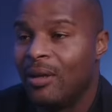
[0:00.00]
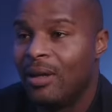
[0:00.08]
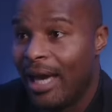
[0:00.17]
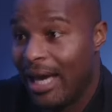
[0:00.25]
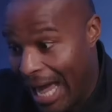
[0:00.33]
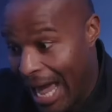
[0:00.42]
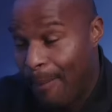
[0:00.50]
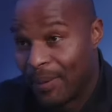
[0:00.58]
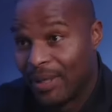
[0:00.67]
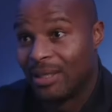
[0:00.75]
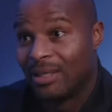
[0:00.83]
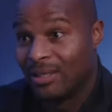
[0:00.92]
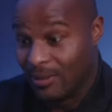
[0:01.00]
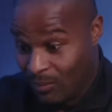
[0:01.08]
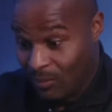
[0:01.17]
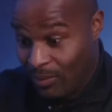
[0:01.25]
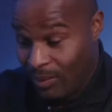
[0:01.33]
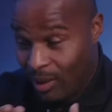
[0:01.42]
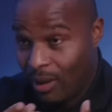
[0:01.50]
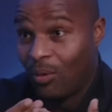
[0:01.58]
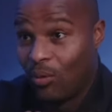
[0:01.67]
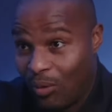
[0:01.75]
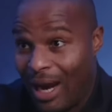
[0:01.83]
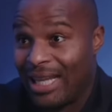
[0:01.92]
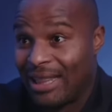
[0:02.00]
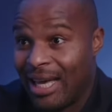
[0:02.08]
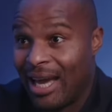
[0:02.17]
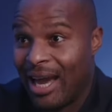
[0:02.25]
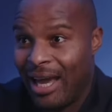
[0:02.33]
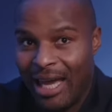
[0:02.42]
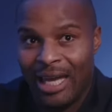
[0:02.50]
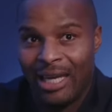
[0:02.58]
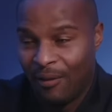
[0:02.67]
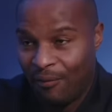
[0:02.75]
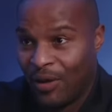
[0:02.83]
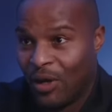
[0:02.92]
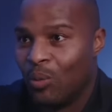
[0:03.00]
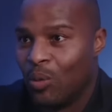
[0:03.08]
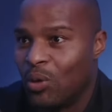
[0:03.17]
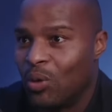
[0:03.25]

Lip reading: It happened right there in the film room.